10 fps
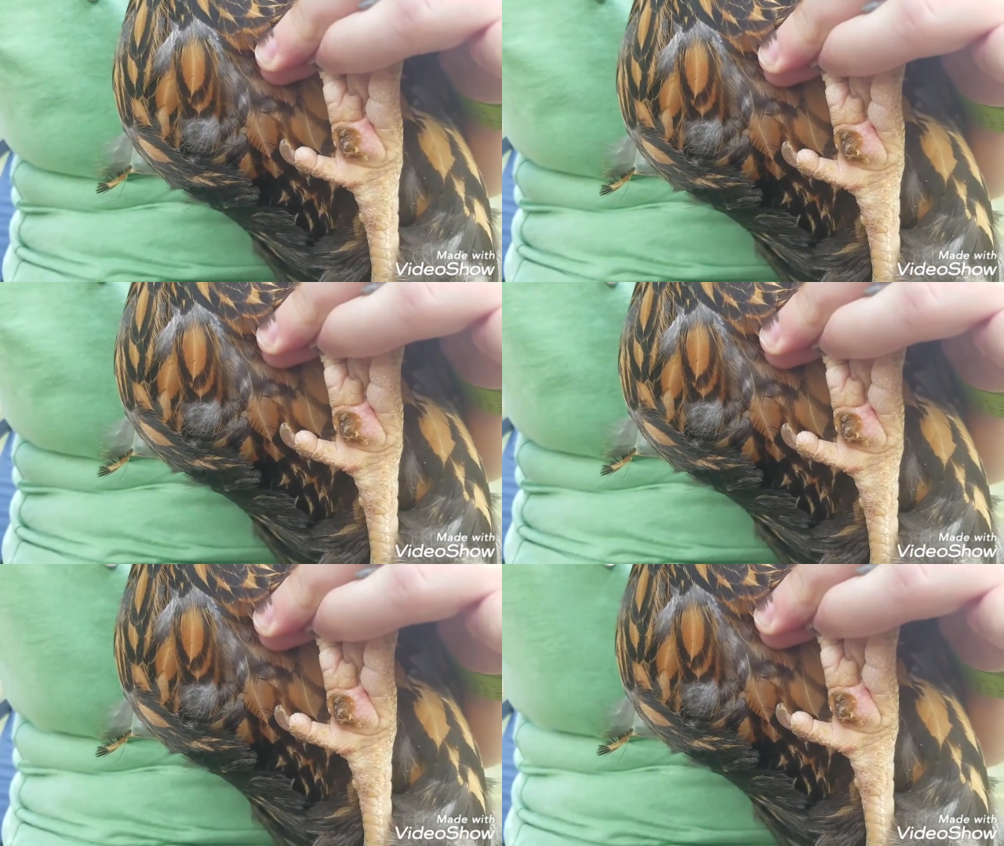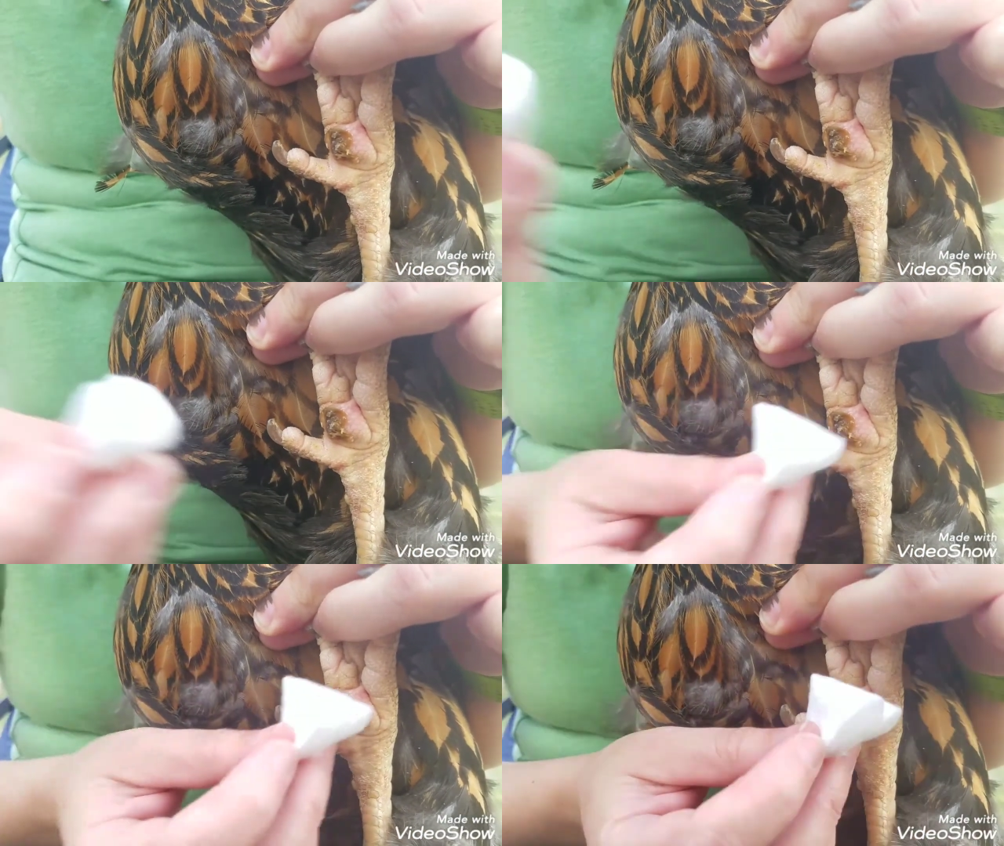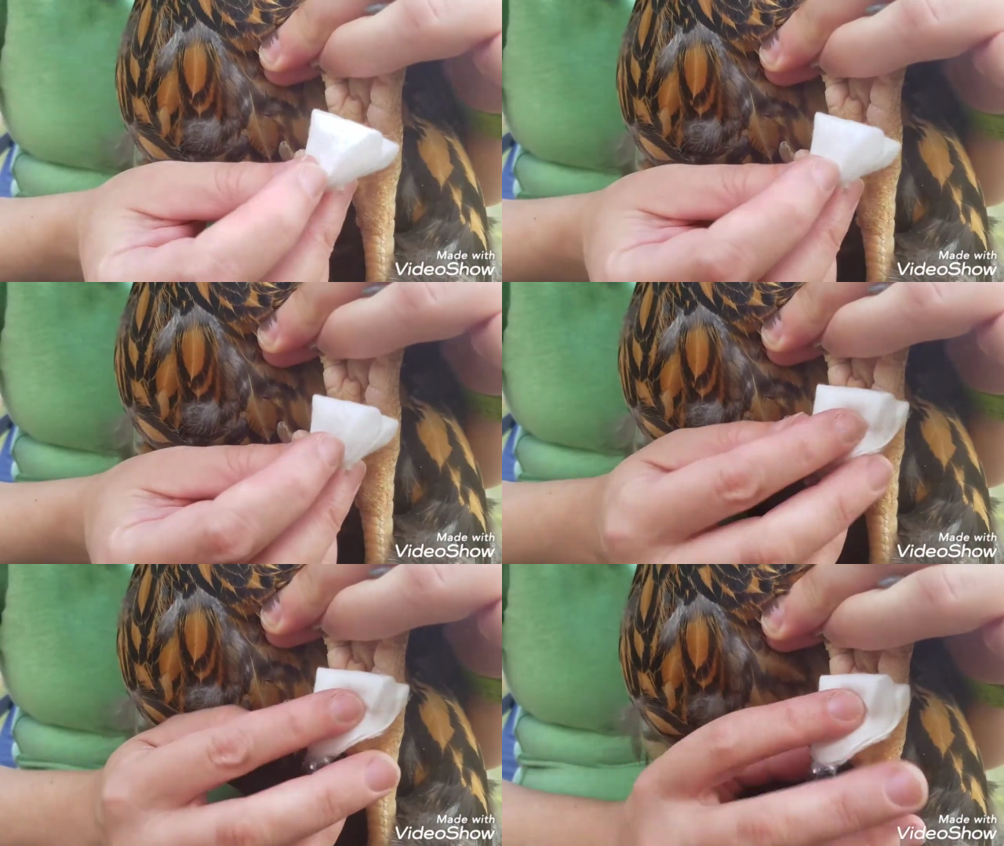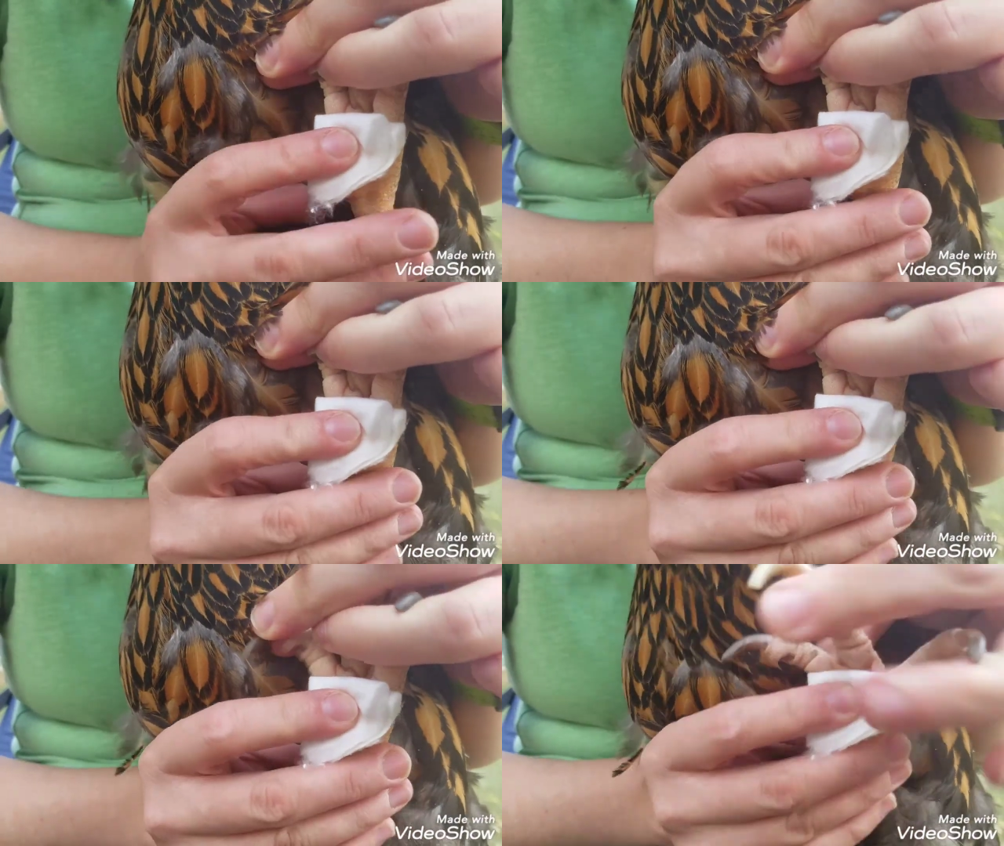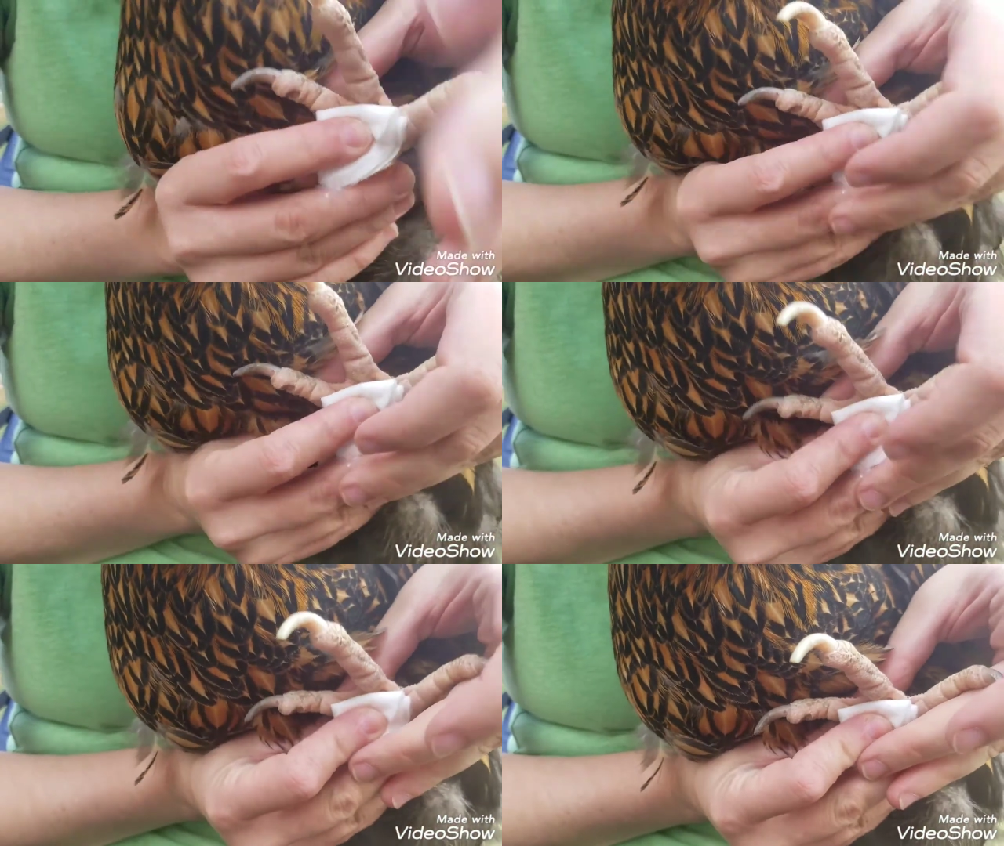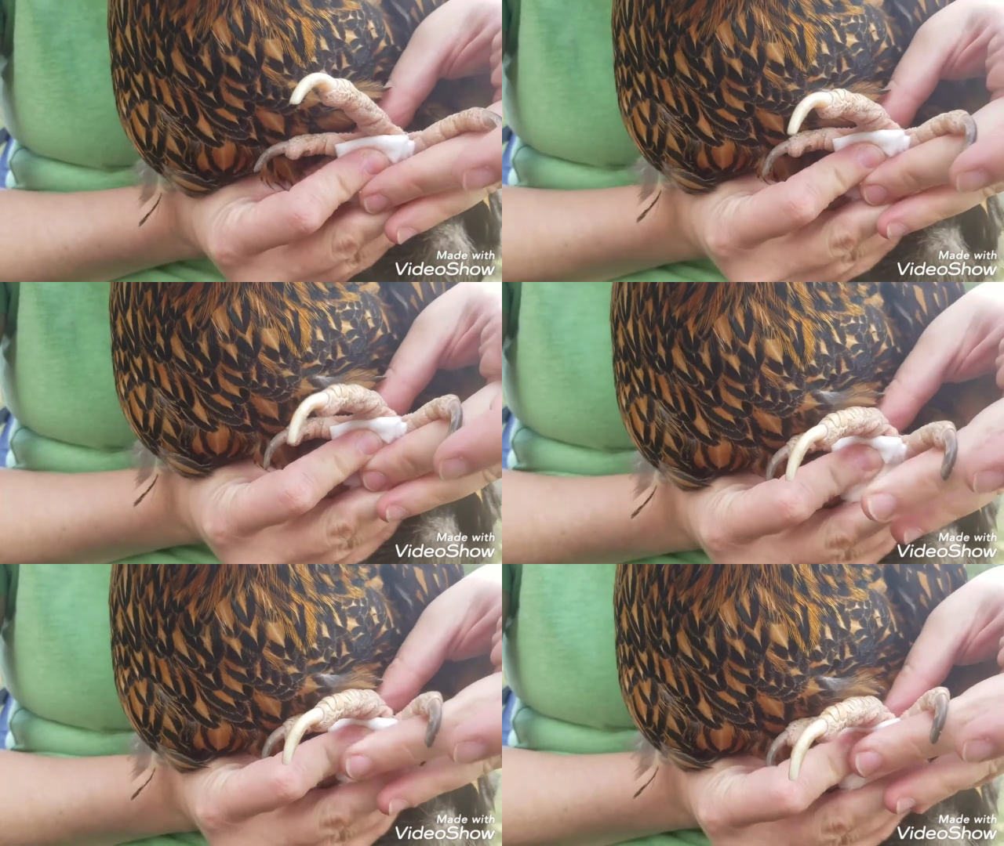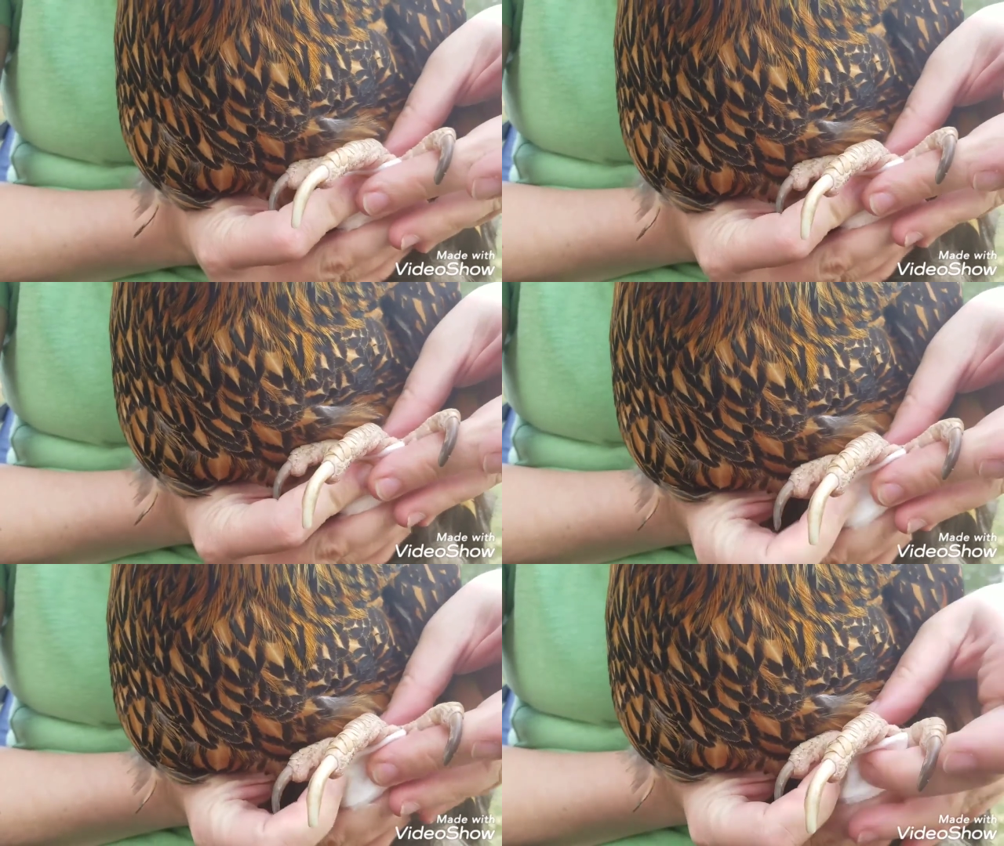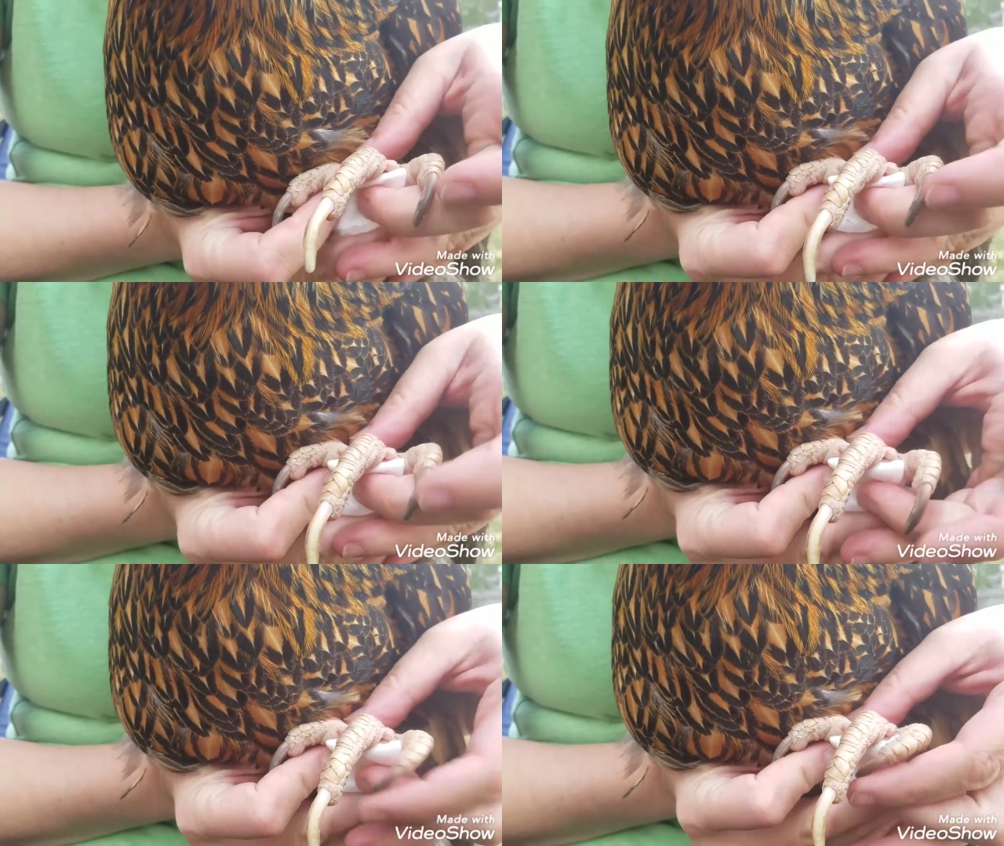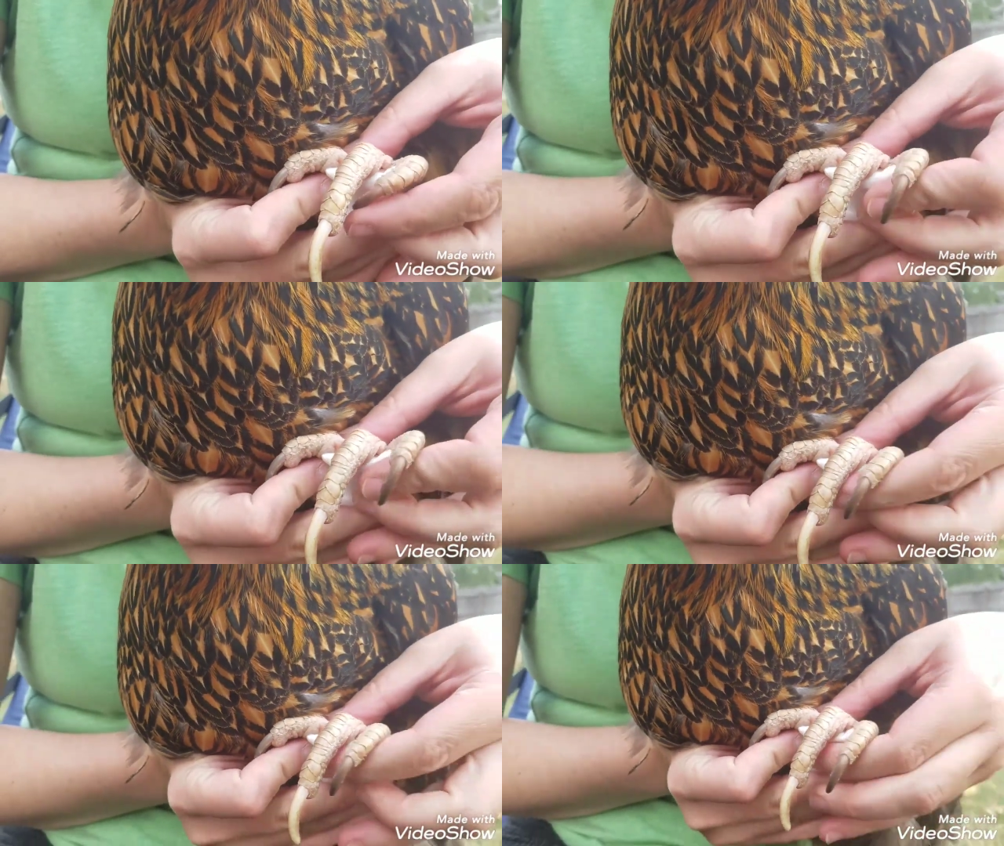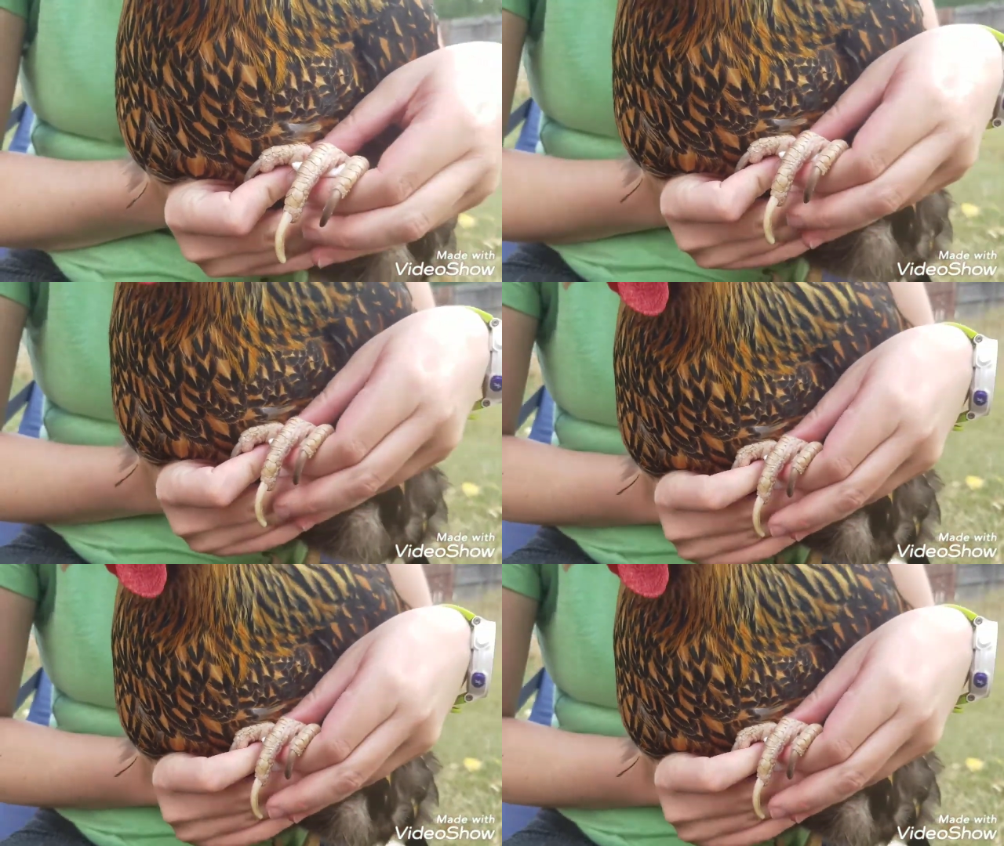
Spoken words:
[unreadable: no face in view]